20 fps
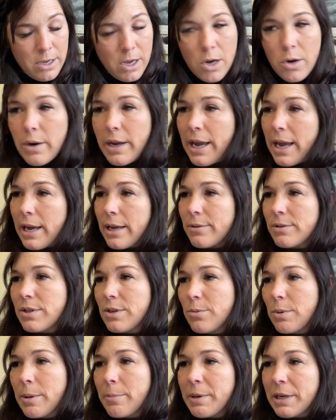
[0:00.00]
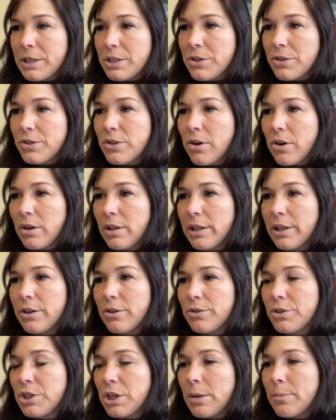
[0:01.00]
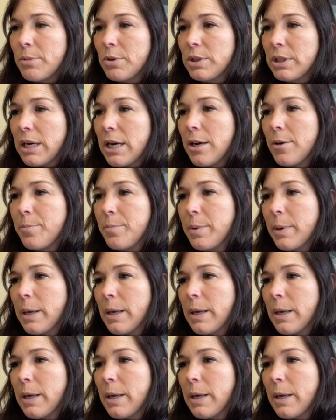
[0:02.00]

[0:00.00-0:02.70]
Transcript: Okay, so my pictures are a little jumbled up.